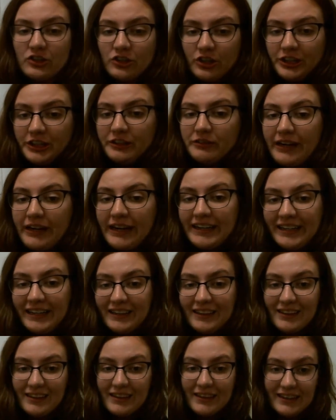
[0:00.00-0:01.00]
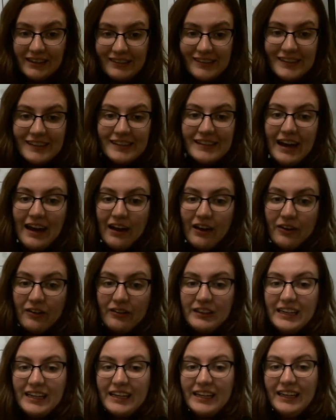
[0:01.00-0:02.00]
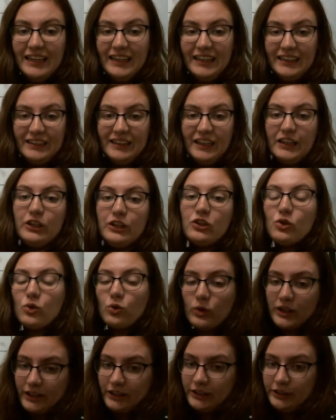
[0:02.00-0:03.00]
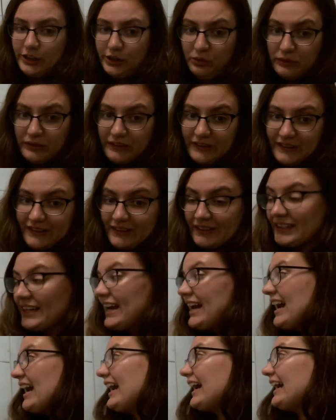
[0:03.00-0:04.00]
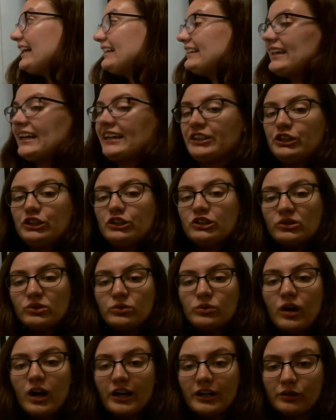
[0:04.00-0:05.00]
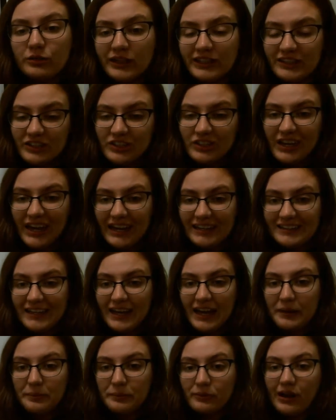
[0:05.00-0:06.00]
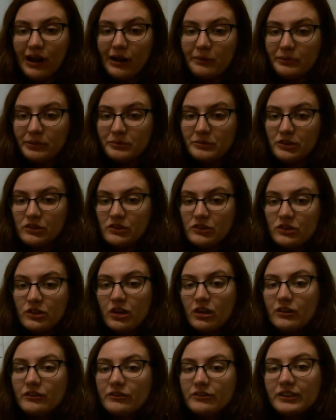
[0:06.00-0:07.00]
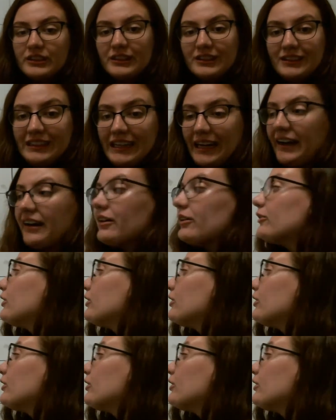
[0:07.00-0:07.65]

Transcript: sure you're writing this down in your notes, and then you are going to get a problem to solve now.